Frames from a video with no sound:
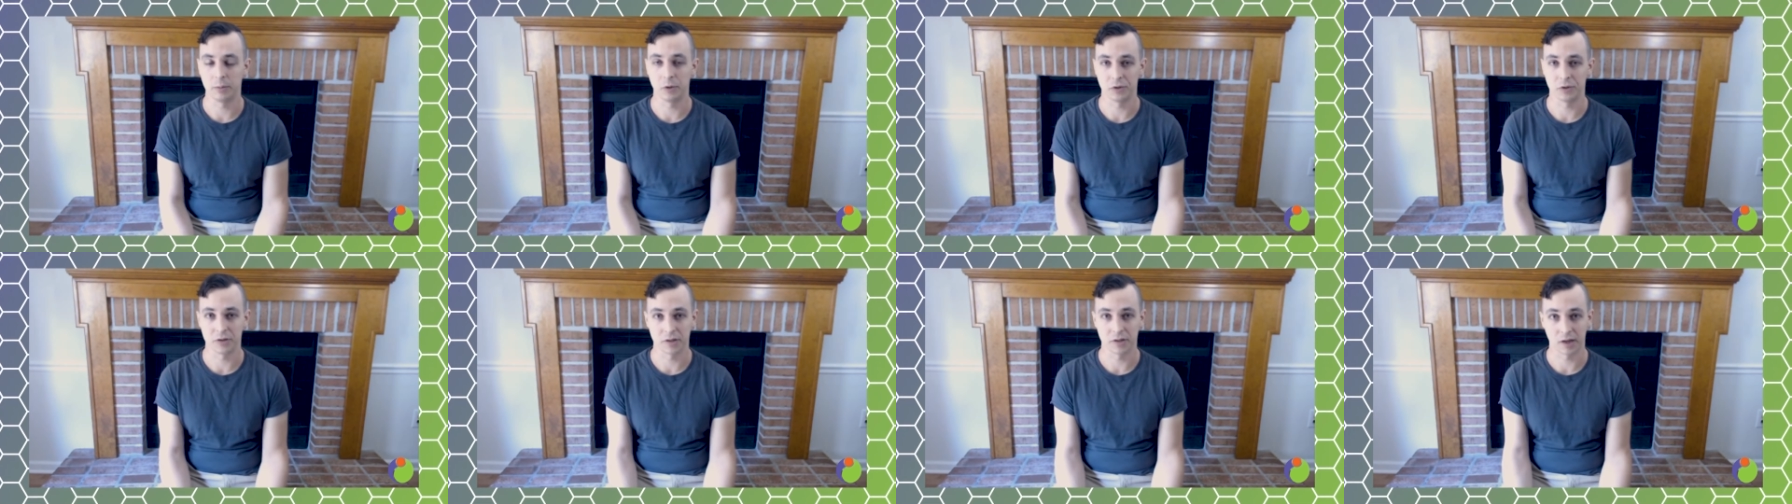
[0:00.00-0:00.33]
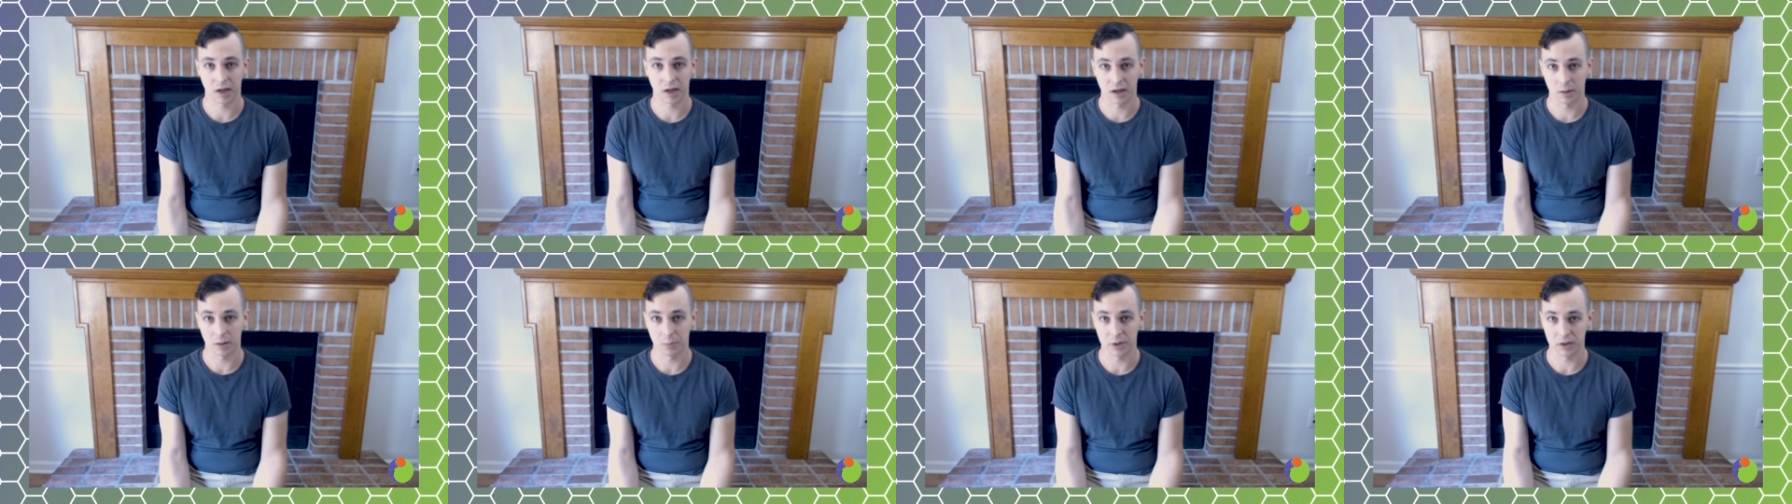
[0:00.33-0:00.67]
to
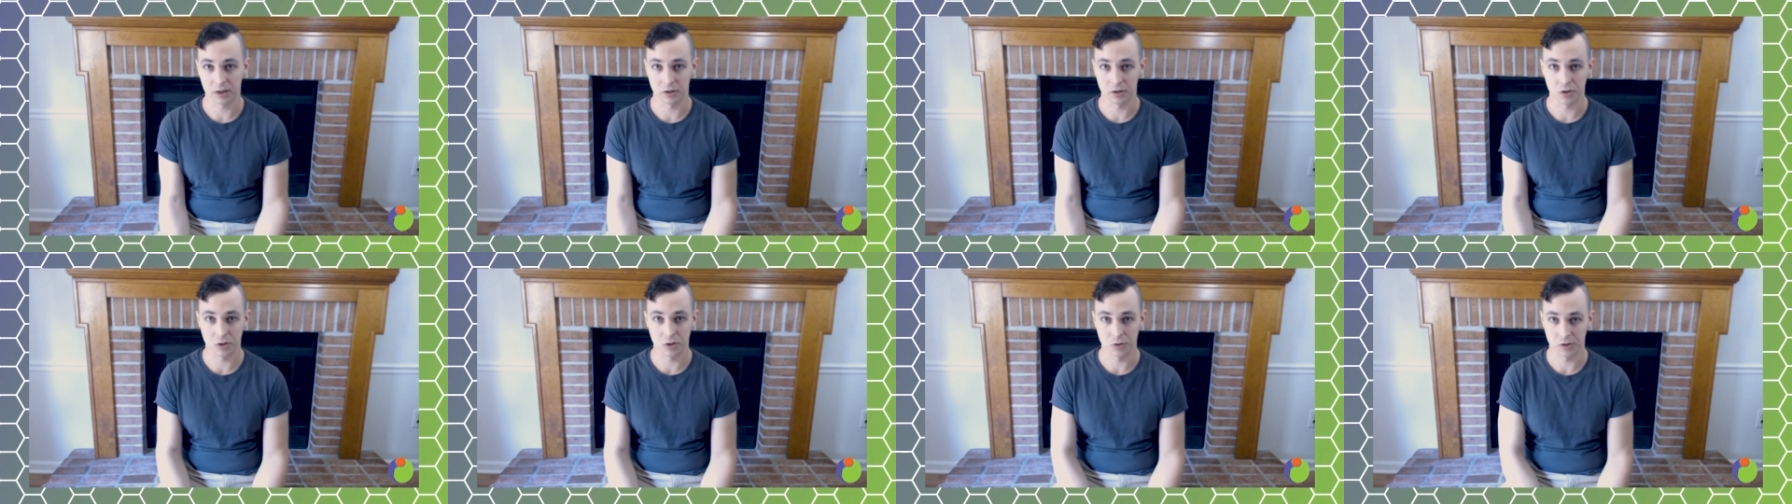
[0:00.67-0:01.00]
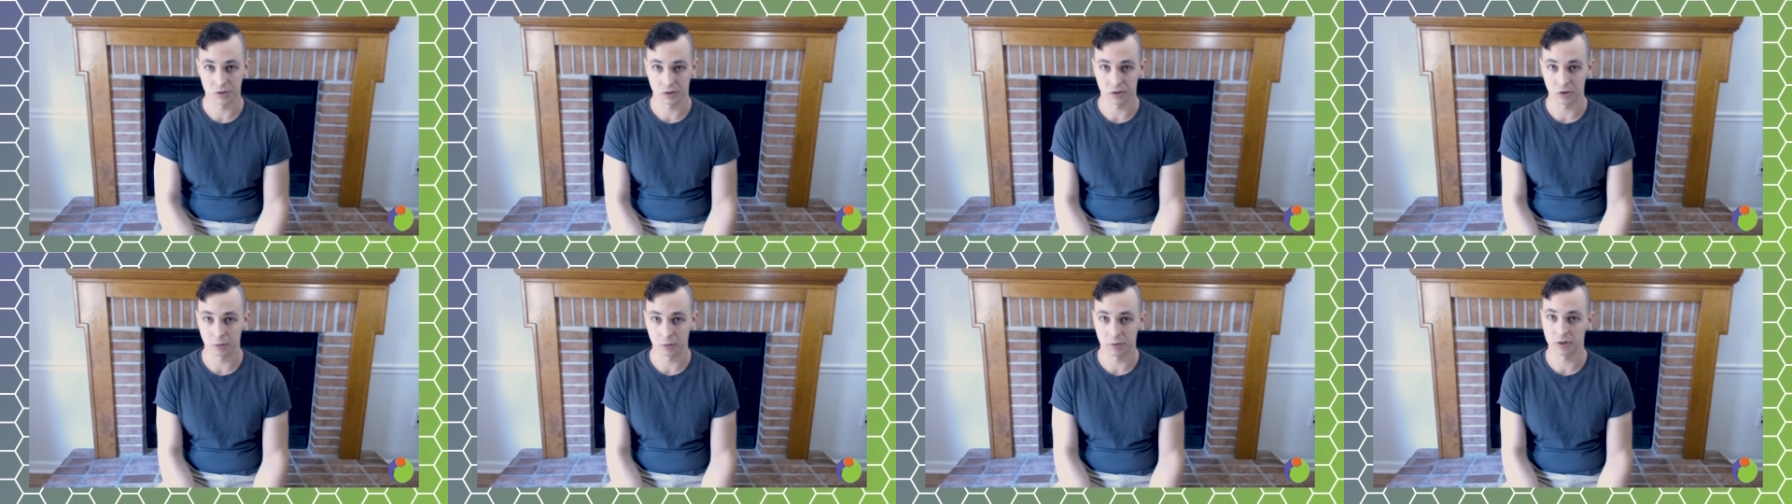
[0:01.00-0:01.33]
kind of pick and choose a
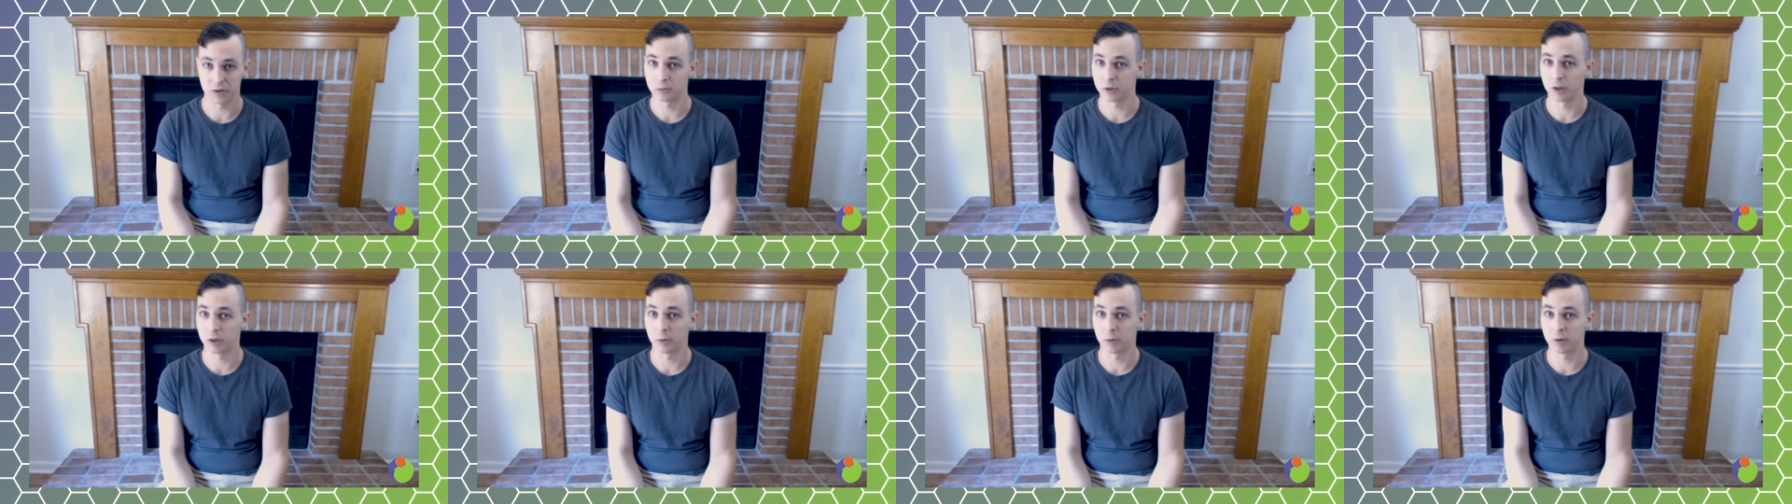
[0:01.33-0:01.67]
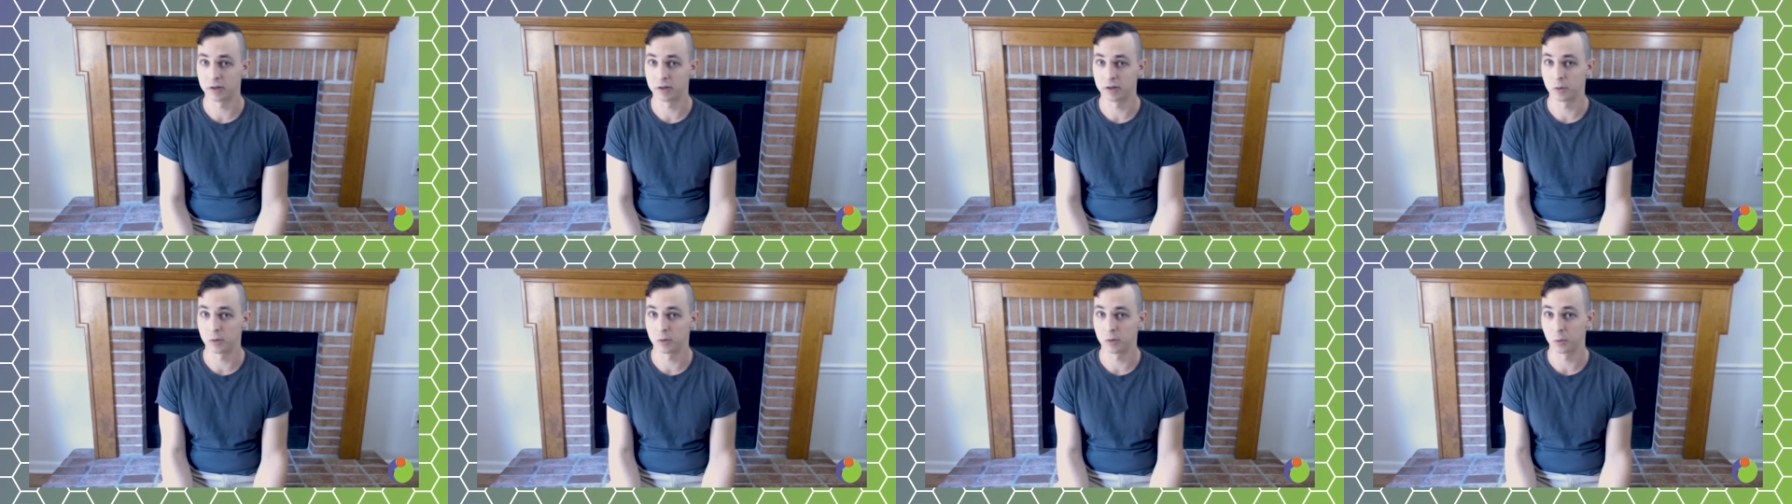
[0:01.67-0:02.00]
little bit of what I
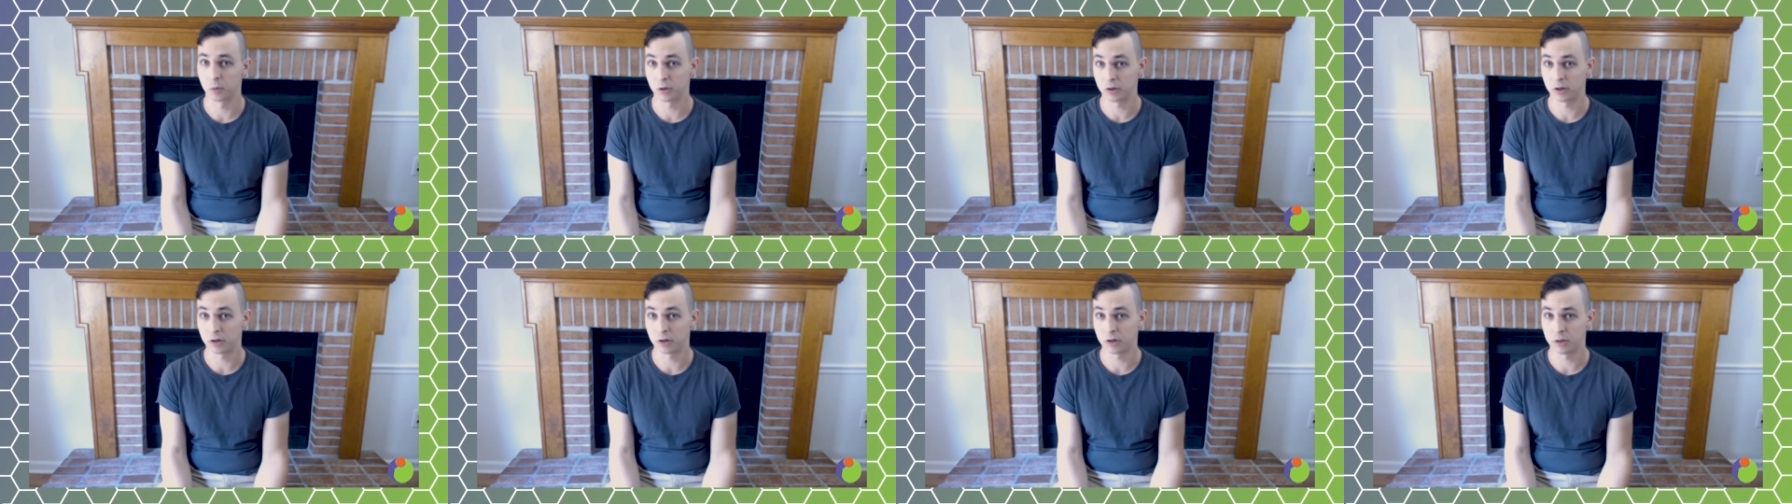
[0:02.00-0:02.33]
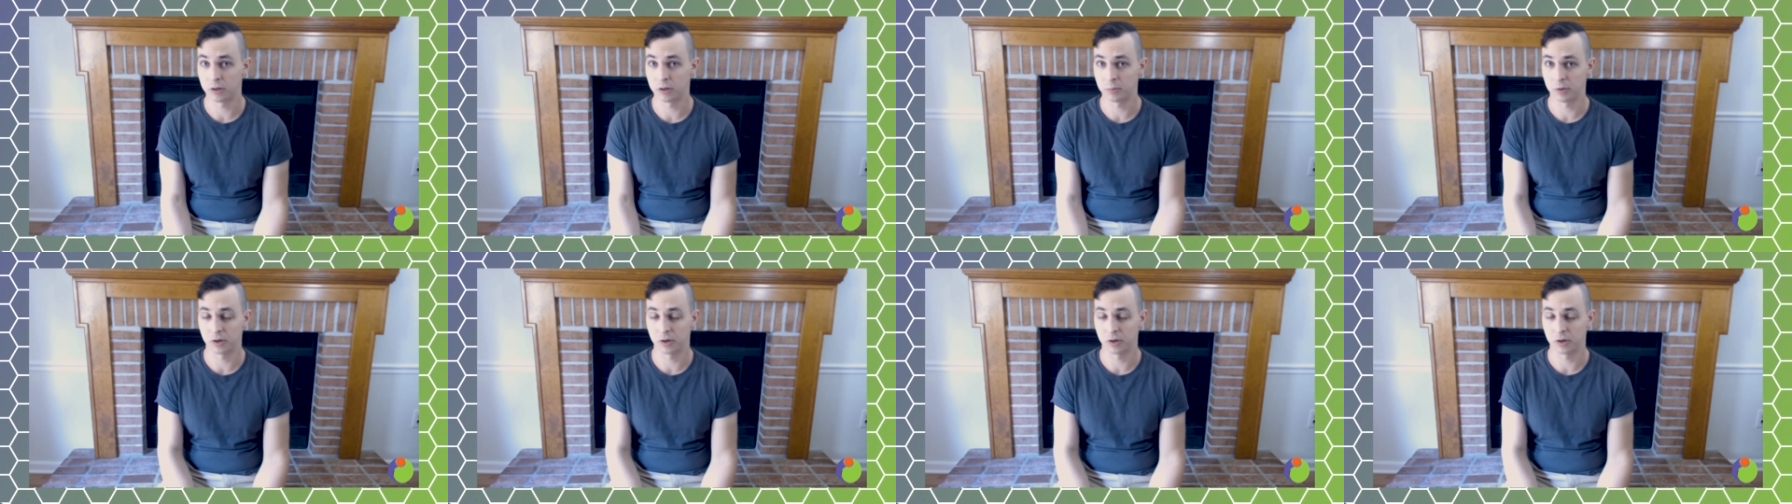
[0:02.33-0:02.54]
wanted to work on,